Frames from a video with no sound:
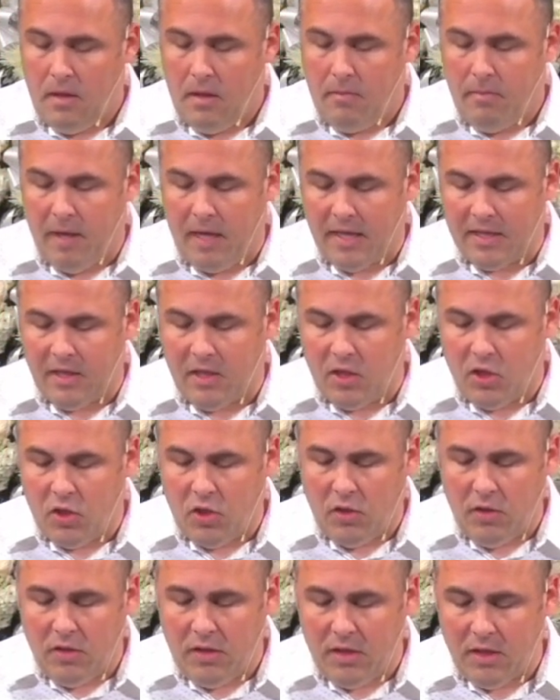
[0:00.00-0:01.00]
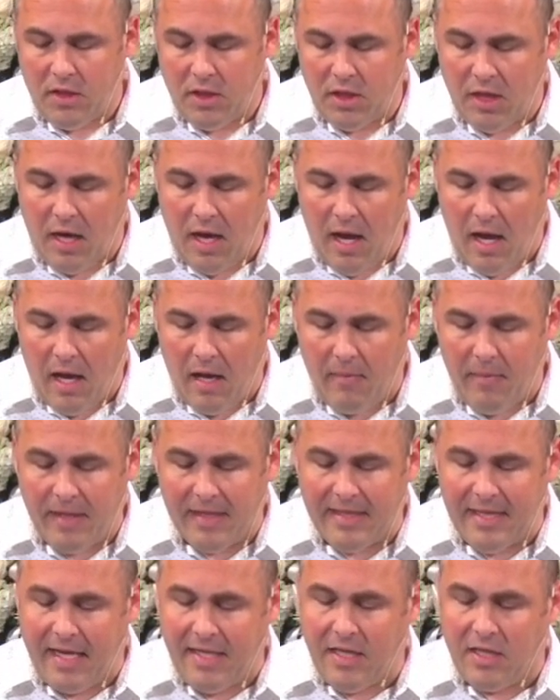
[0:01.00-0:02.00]
Because the church's job
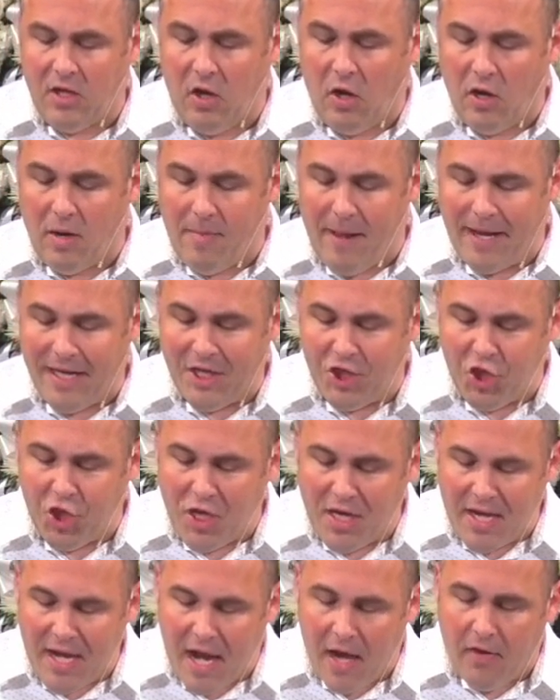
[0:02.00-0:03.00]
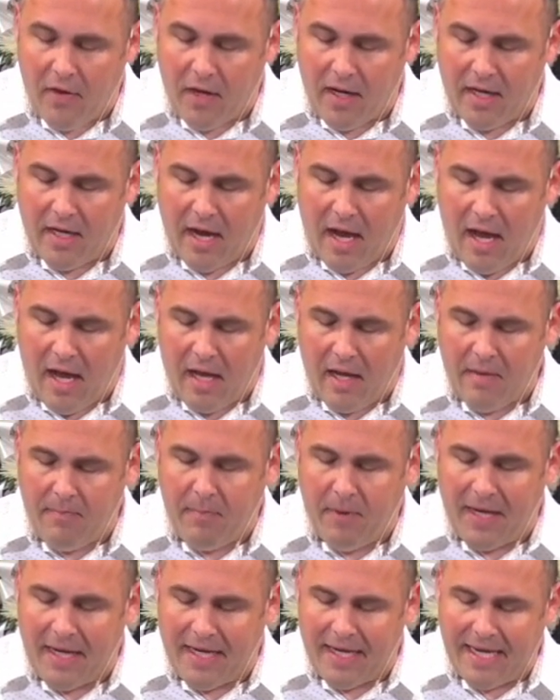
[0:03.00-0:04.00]
is not to talk about a generic God,
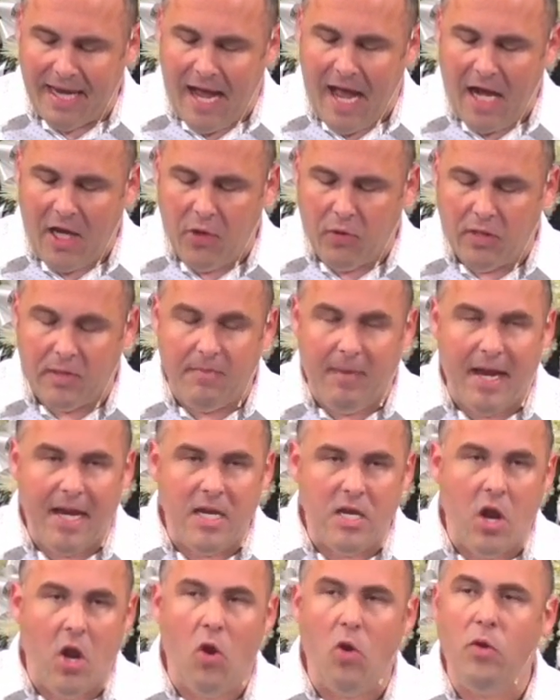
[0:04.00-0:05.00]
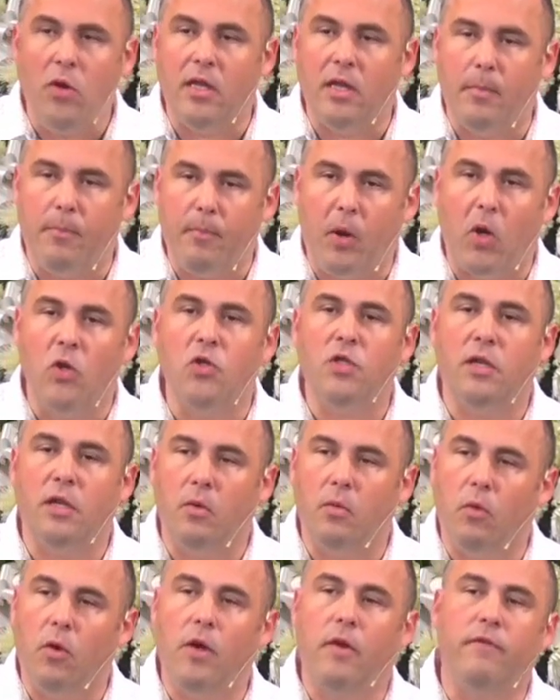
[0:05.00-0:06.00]
but a God who is made known in the person
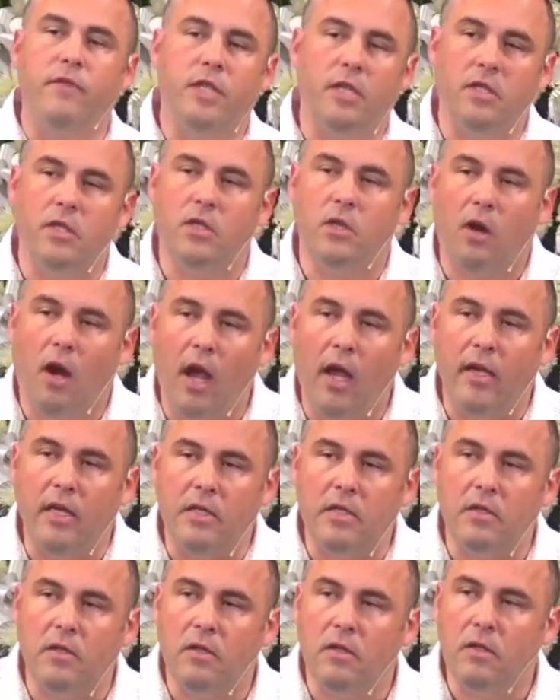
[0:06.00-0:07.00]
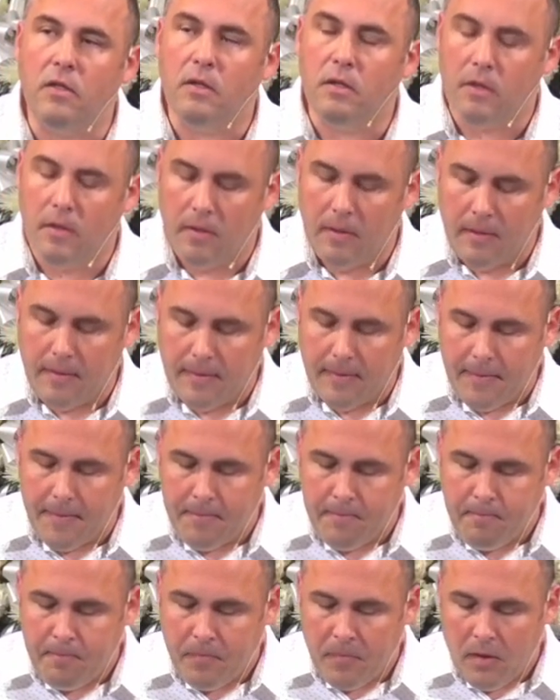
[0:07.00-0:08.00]
and work of Jesus Christ.
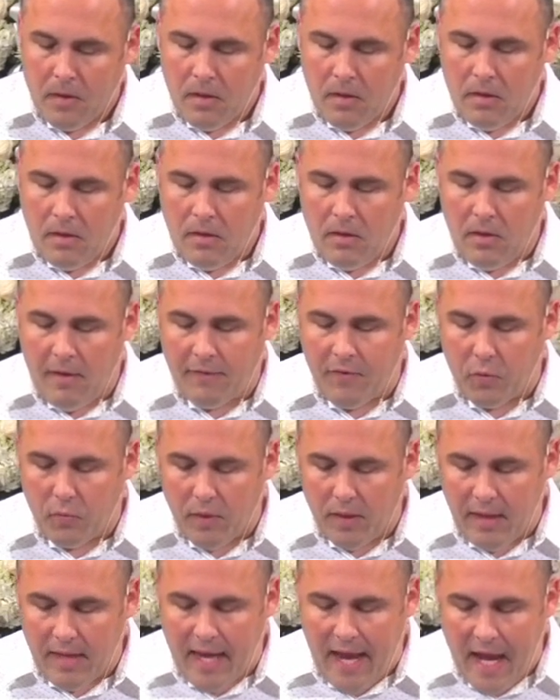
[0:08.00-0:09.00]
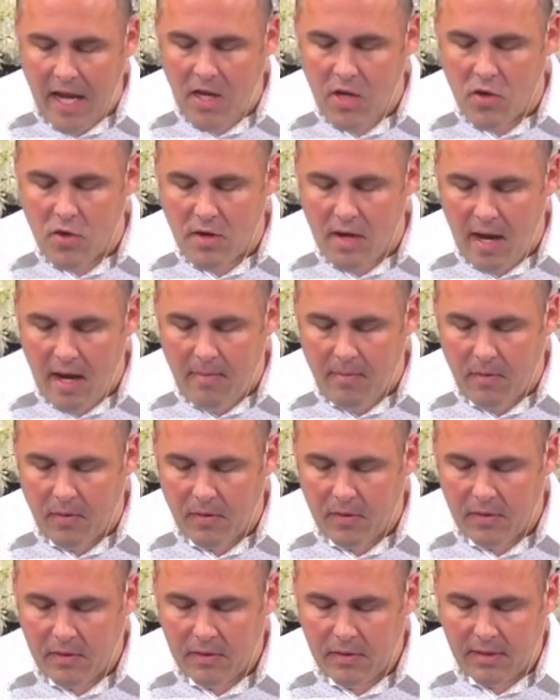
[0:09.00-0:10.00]
You have to really hate your
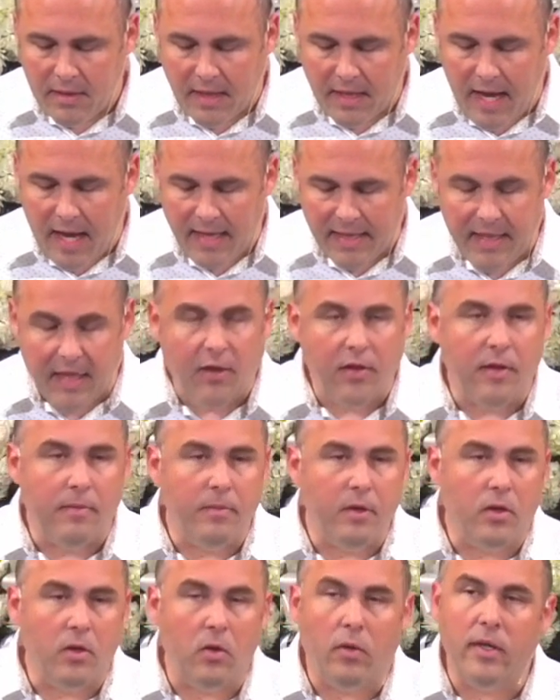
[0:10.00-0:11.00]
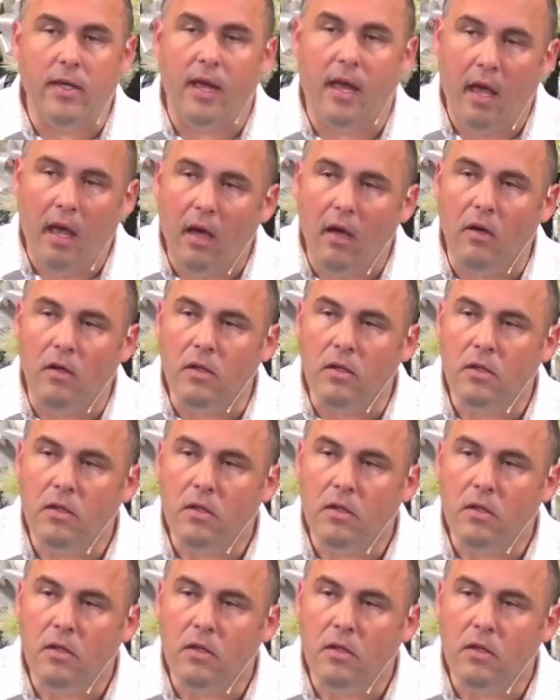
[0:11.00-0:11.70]
neighbors to not tell them they're going to hell.